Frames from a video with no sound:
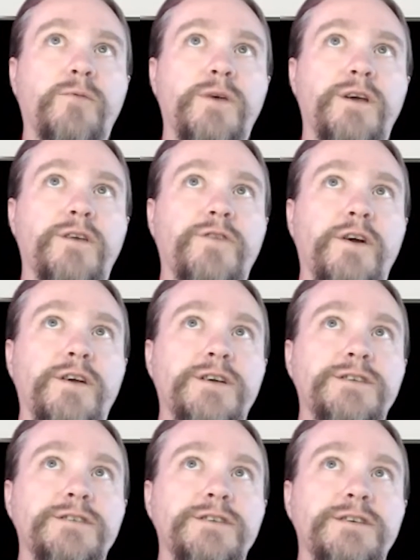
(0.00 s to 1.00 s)
We can very
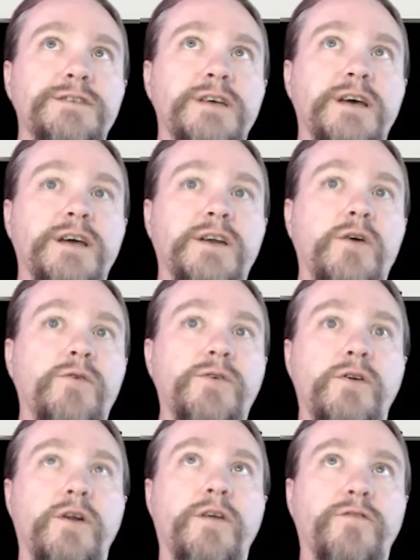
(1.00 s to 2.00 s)
easily say, no, you
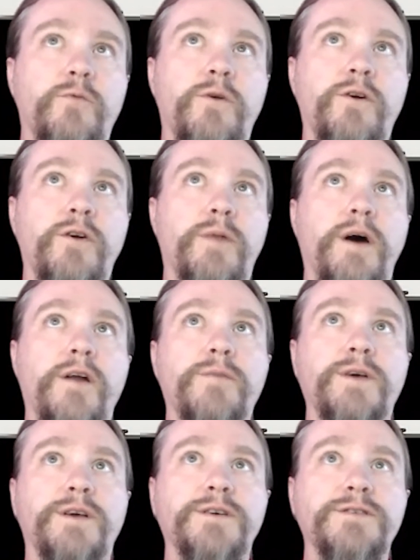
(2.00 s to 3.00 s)
don't have to worry about it
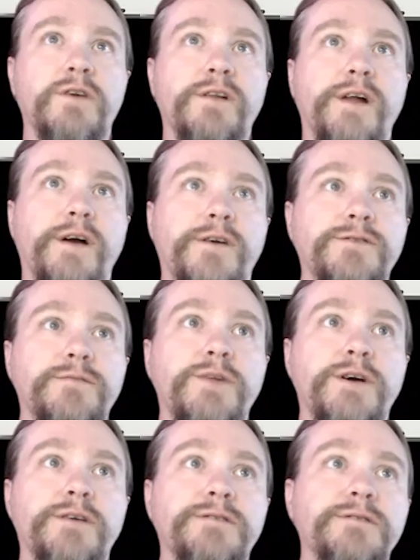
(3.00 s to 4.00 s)
because ThreatLocker's in
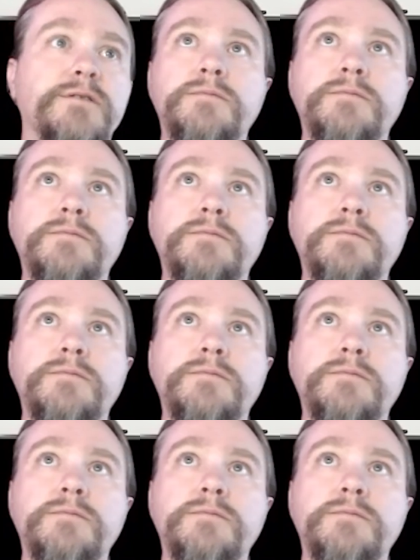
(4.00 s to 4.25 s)
place.